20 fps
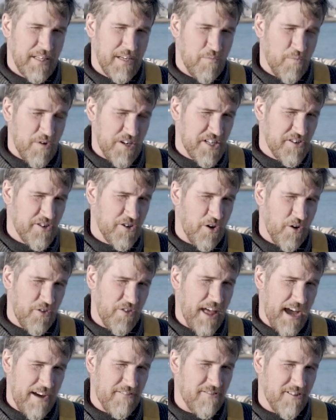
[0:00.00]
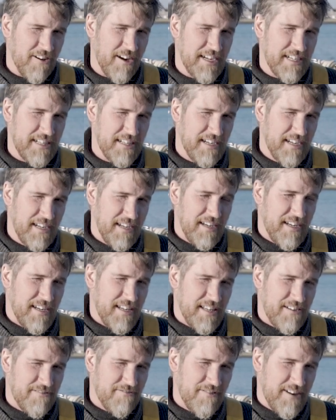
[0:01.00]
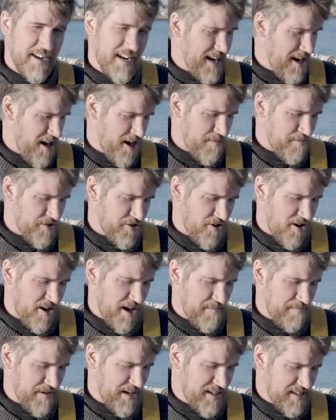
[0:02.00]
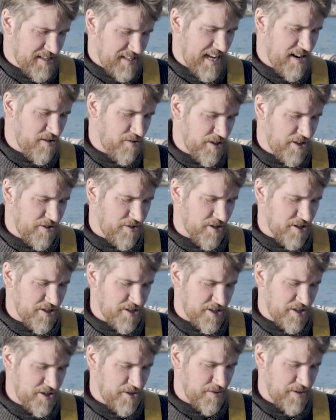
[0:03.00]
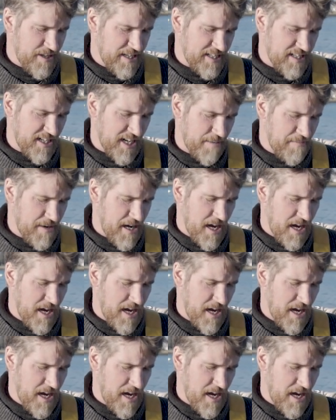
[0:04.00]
Once you've got that right, you're really home dry, because then all you've got to do is come